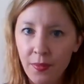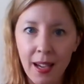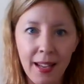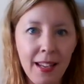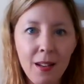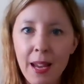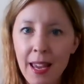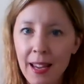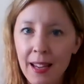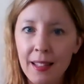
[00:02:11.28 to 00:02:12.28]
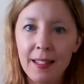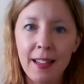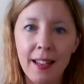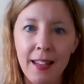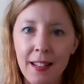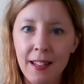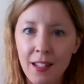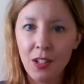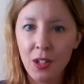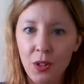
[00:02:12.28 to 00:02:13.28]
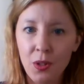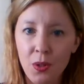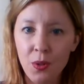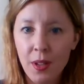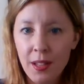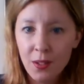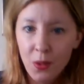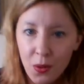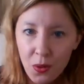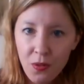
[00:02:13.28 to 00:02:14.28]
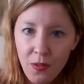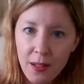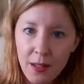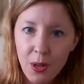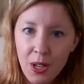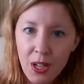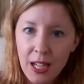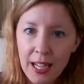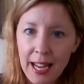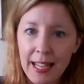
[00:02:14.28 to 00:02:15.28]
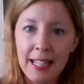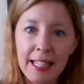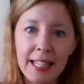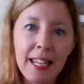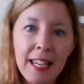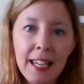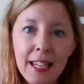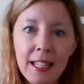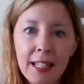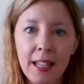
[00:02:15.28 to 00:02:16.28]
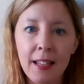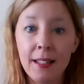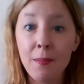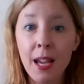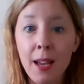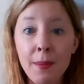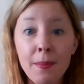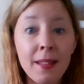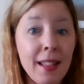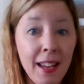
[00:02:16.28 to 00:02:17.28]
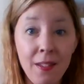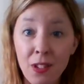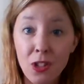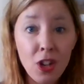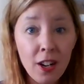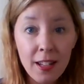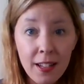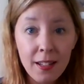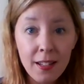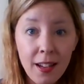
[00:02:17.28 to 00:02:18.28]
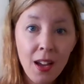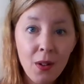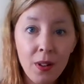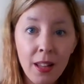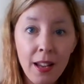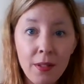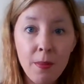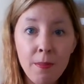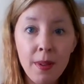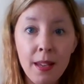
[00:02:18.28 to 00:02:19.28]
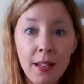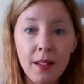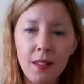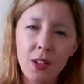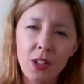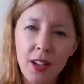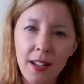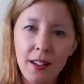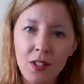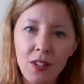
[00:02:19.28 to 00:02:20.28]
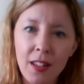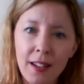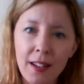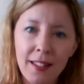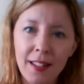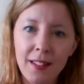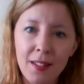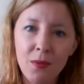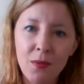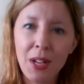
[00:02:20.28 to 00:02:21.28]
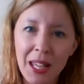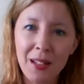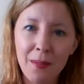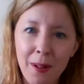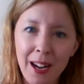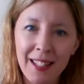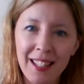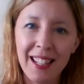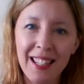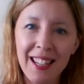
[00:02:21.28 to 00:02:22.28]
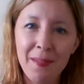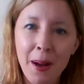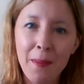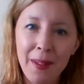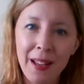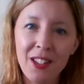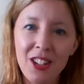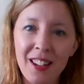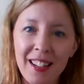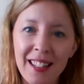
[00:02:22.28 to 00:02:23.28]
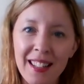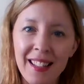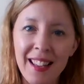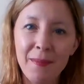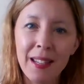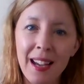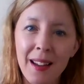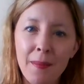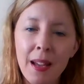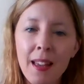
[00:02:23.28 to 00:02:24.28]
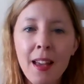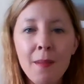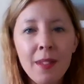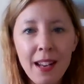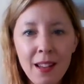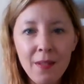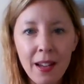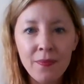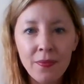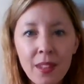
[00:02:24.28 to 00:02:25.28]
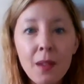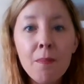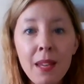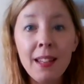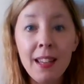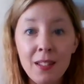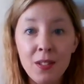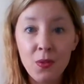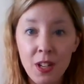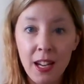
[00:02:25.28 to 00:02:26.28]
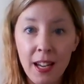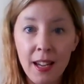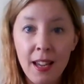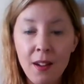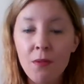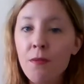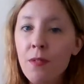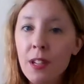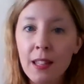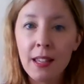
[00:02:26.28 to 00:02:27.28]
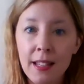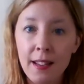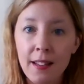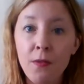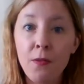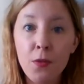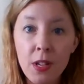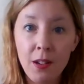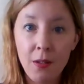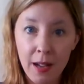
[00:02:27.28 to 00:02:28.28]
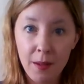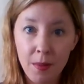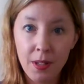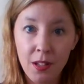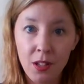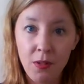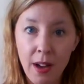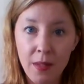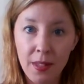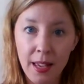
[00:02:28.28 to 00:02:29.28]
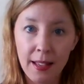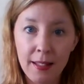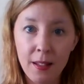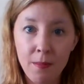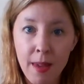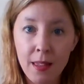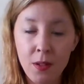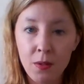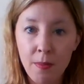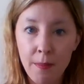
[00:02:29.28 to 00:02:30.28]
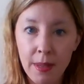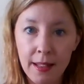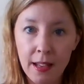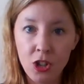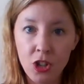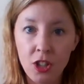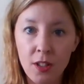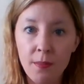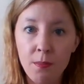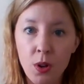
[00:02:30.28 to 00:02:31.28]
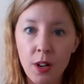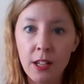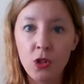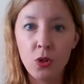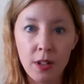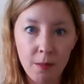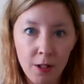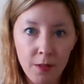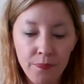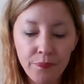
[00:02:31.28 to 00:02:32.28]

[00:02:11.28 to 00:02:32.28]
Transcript: I needed my hands. I needed to scroll through Facebook. I needed to eat. Sometimes I even charted while I was pumping, although I tried not to do that because that's really depressing to pump and chart at the same time. But anyway, being hands free really does free you up to do other things and make those pumping sessions more enjoyable.